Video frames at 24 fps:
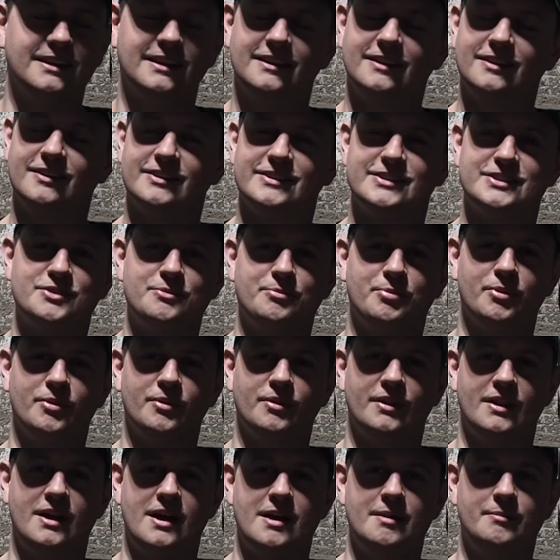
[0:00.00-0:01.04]
They're super
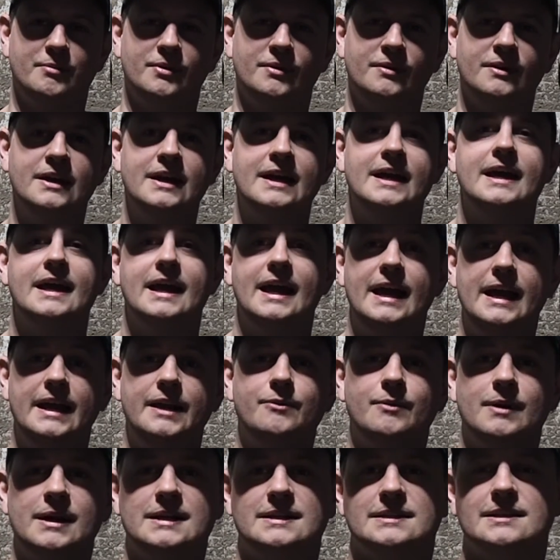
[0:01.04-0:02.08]
reliable.
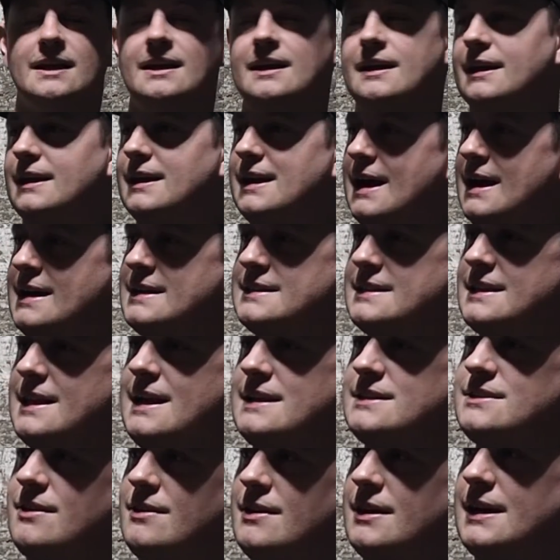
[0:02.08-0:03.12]
Anyways, guys,
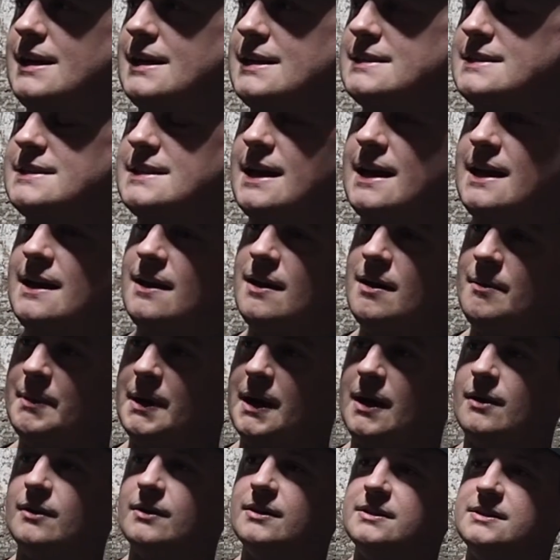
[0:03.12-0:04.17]
that's all I got to say
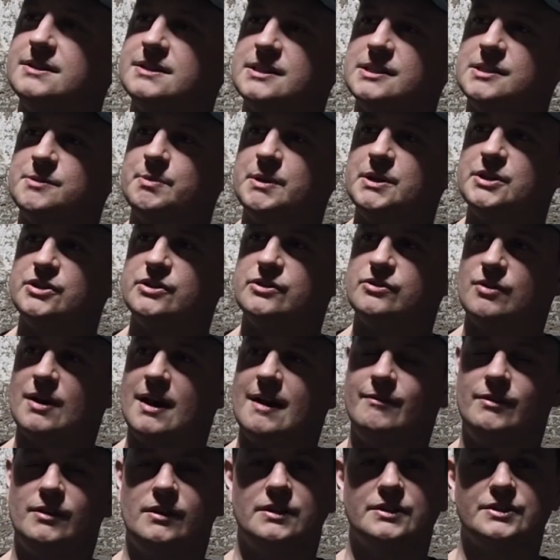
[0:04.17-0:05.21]
about suspension
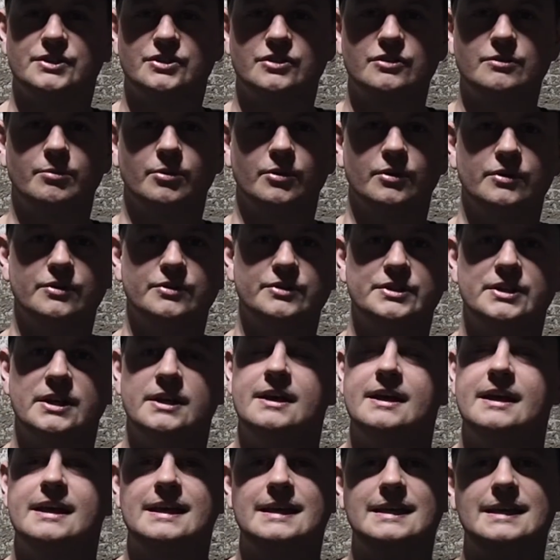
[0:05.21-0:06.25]
travel on Subarus.
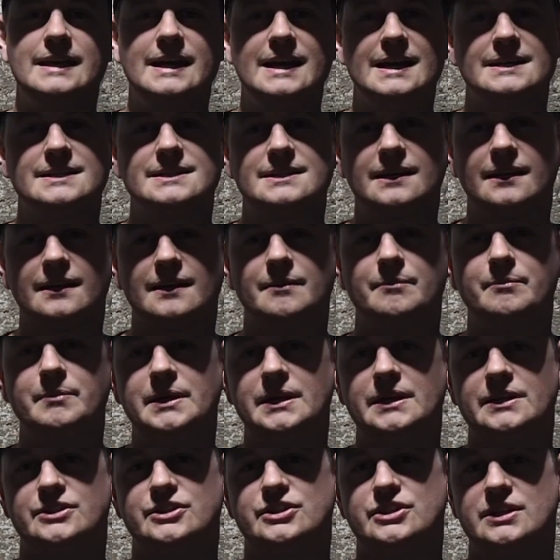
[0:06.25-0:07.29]
Yes, it can
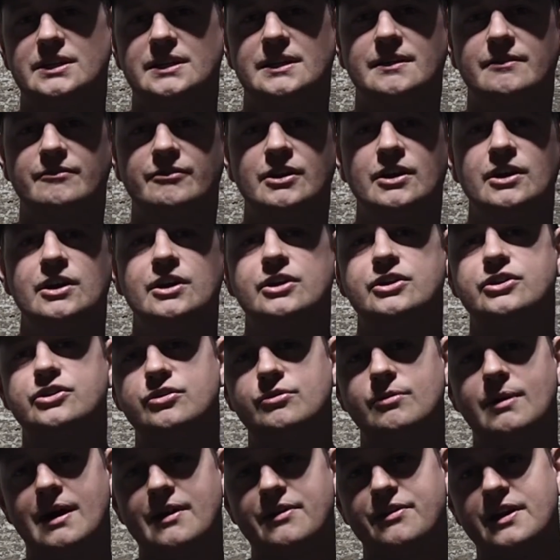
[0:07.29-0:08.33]
be achieved.
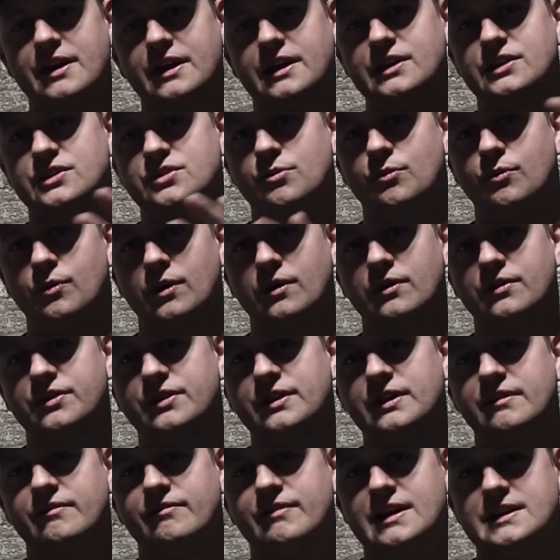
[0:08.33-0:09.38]
Do I think it's worth
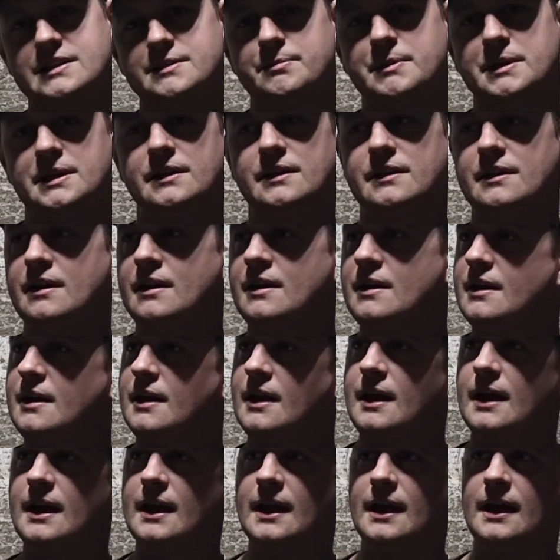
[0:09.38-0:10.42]
the investment
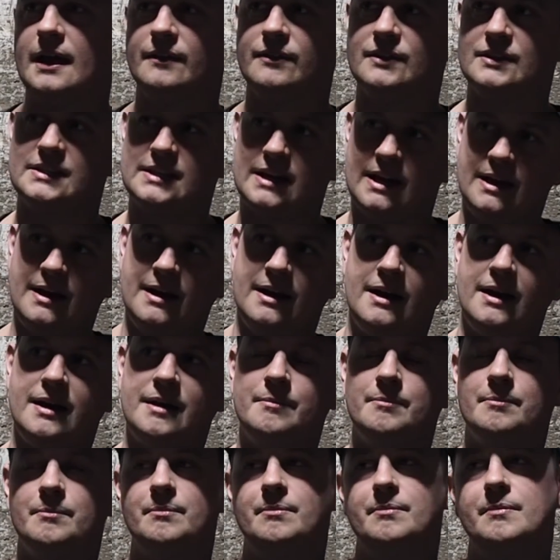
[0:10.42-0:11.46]
and the
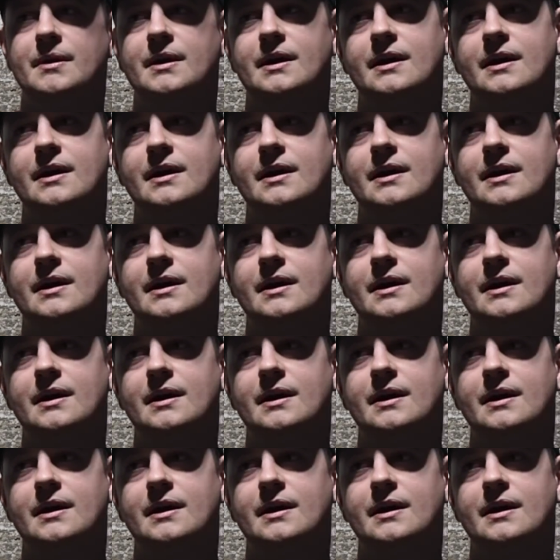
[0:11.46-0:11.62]
time?